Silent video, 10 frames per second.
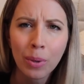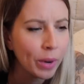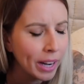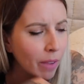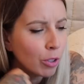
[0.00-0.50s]

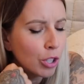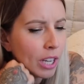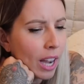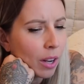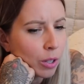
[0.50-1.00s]
right after she
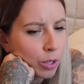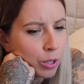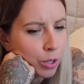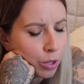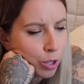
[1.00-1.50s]
had her
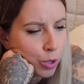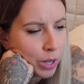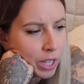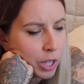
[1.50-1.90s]
surgery.